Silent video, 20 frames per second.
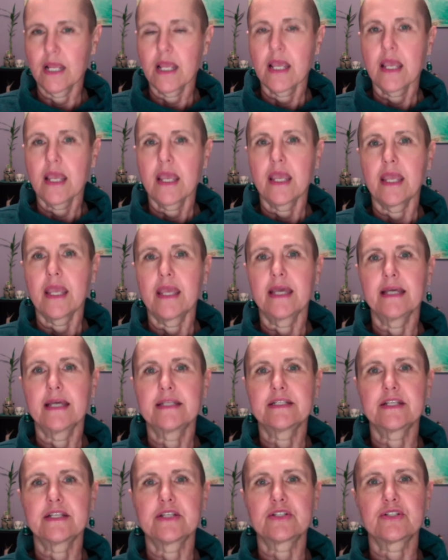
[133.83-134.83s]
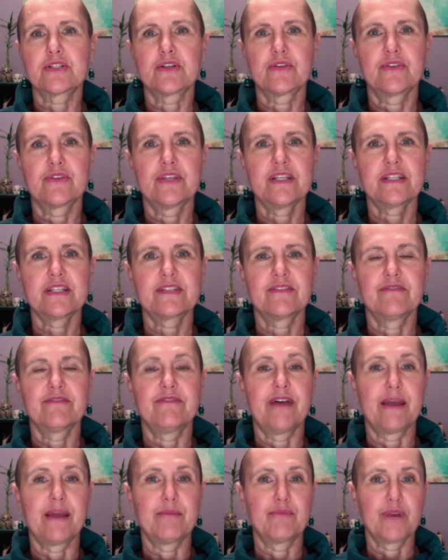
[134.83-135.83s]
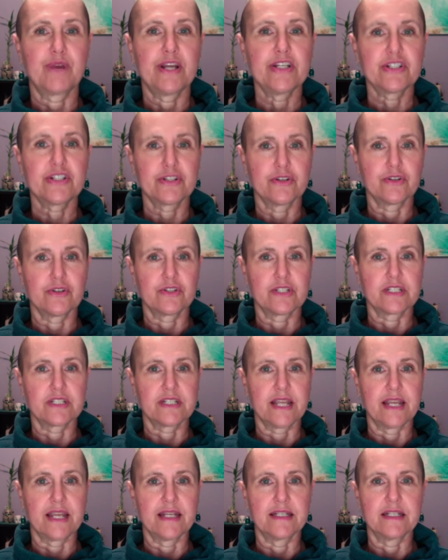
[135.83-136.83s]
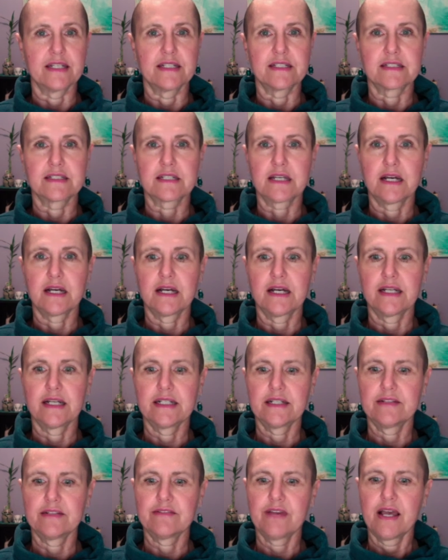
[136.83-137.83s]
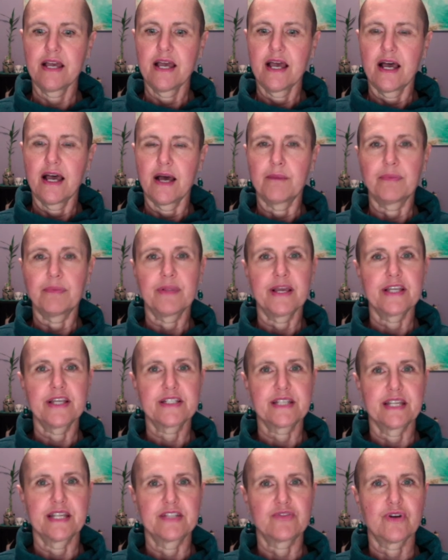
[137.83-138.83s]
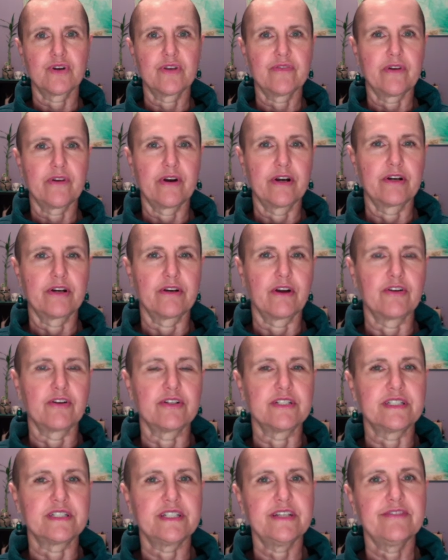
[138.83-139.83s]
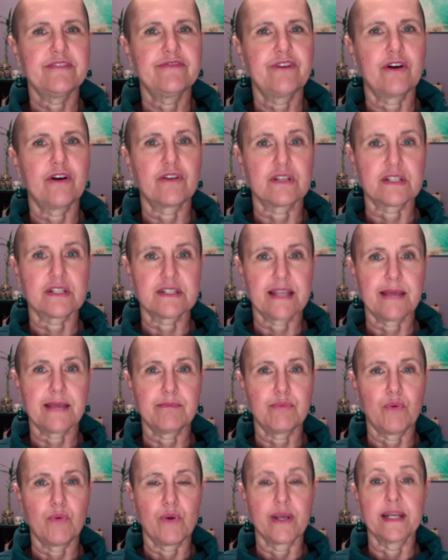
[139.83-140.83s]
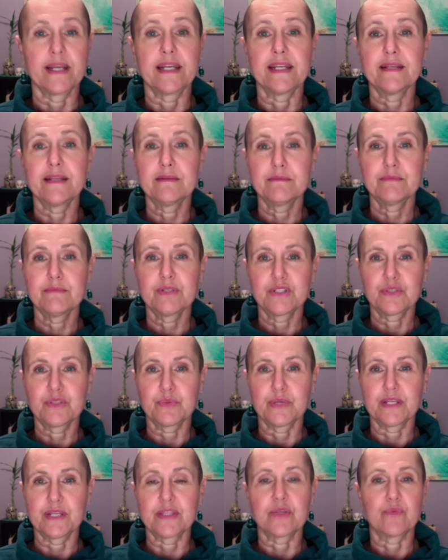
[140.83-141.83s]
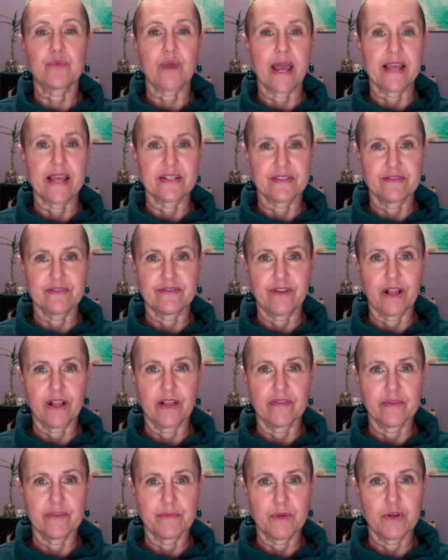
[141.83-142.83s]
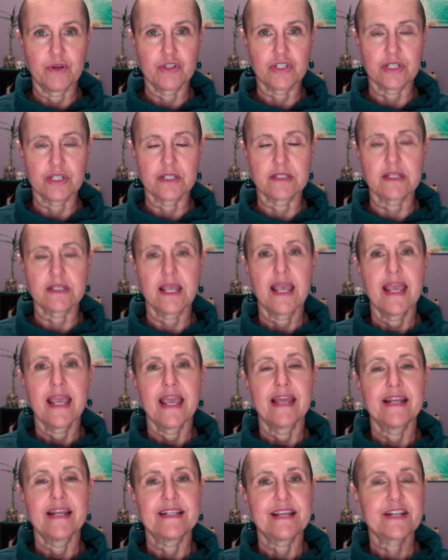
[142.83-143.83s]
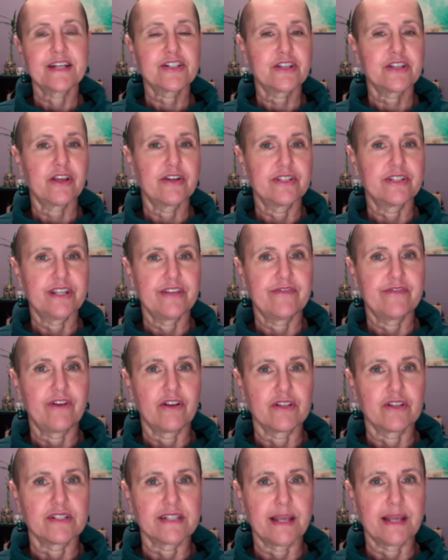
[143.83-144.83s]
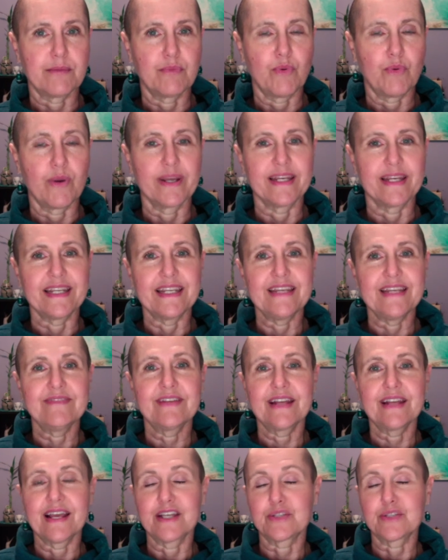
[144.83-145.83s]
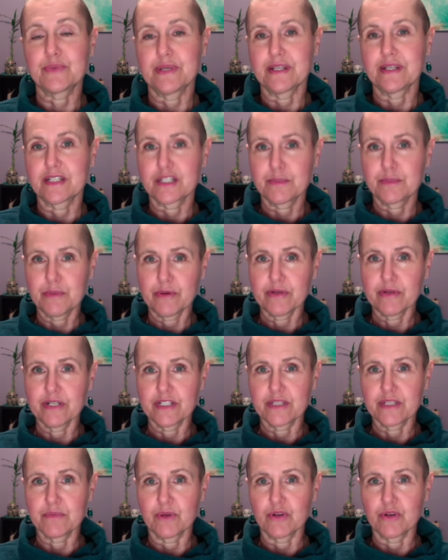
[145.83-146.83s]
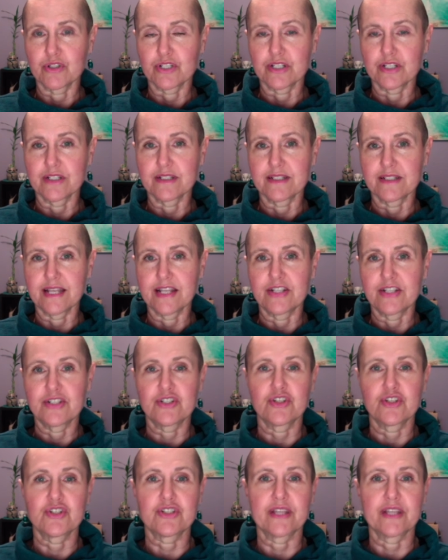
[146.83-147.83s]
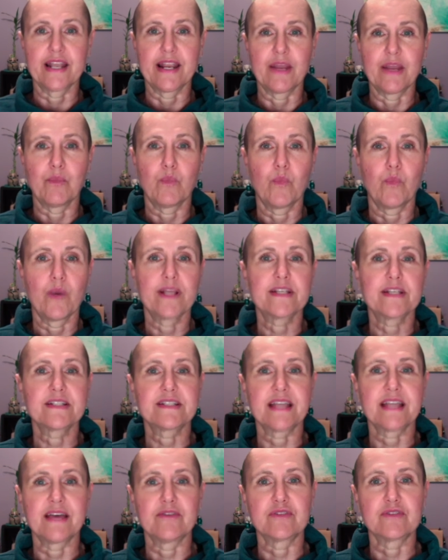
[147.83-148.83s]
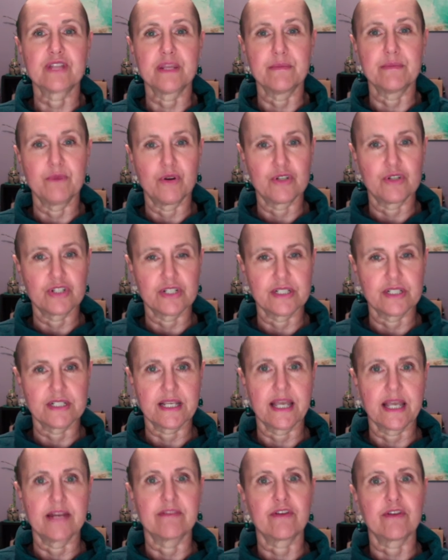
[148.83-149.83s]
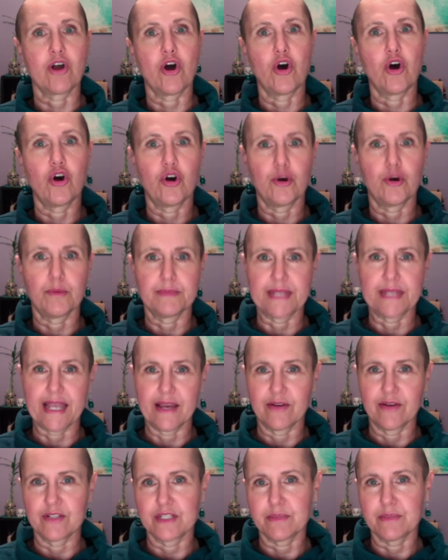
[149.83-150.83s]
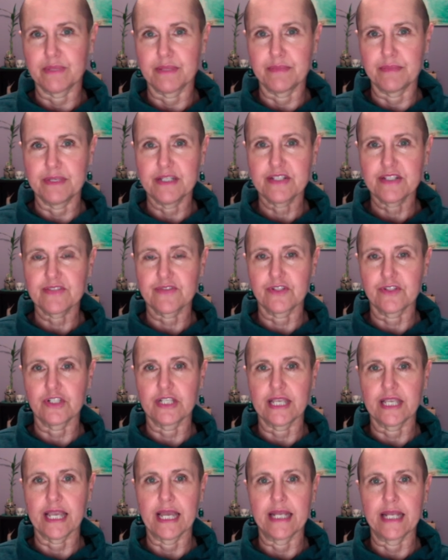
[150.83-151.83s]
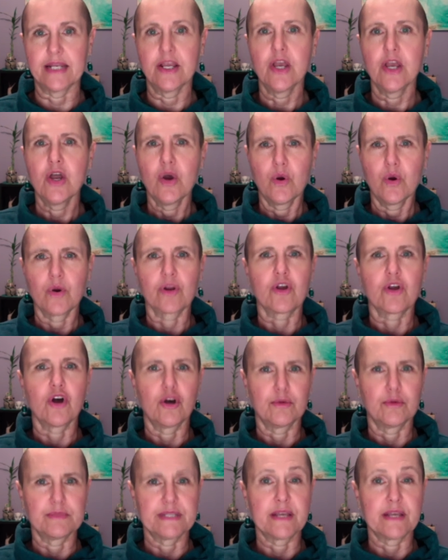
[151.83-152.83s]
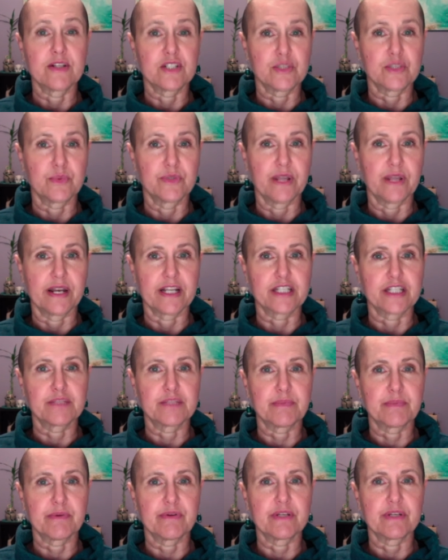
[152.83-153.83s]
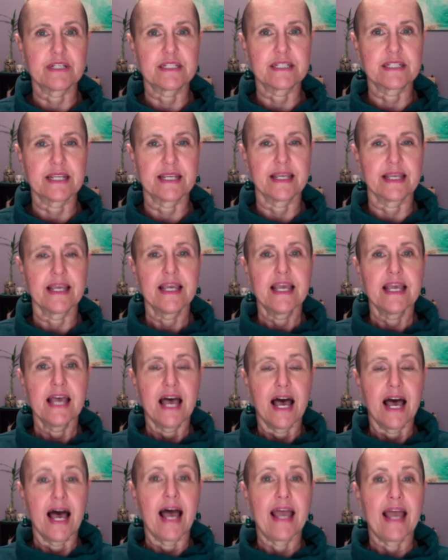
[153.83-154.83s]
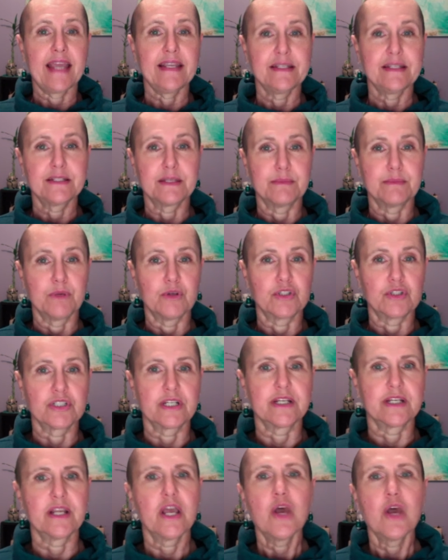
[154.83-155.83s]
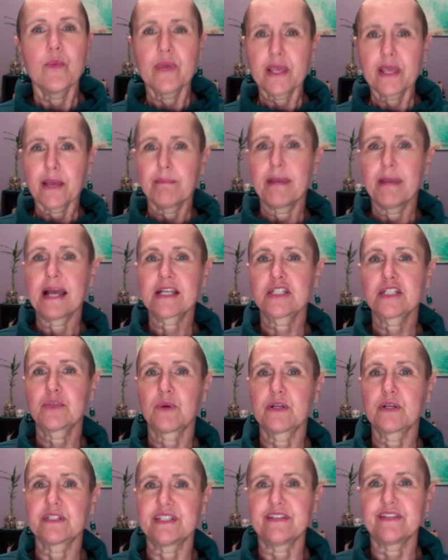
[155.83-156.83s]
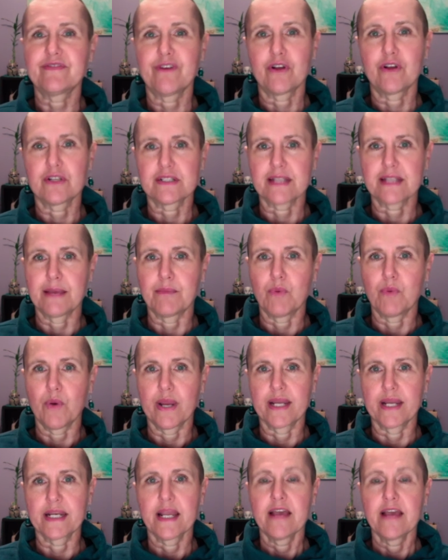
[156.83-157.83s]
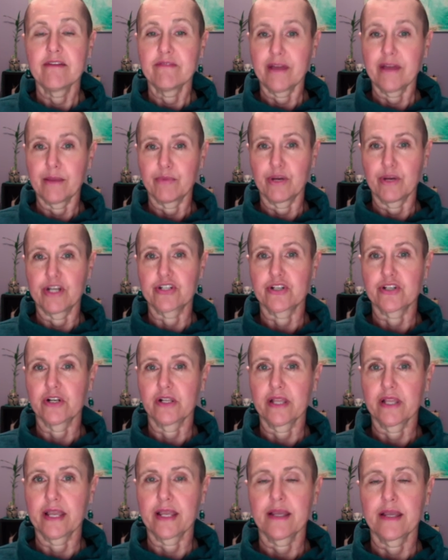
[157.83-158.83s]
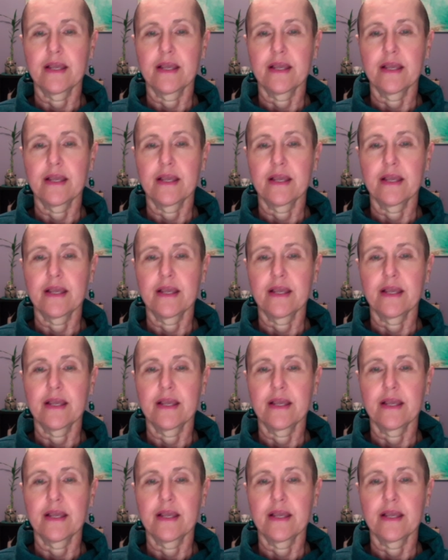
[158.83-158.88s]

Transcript: And so this vibrational state is kind of a place, it's sort of our default set point in between the rise and fall of emotions. And it's actually our default set point even as we experience emotions. It's just that once those emotions kind of calm down to be peaceful again, or calm down so we're not experiencing a heightened emotion, we come back to our default set point vibrationally.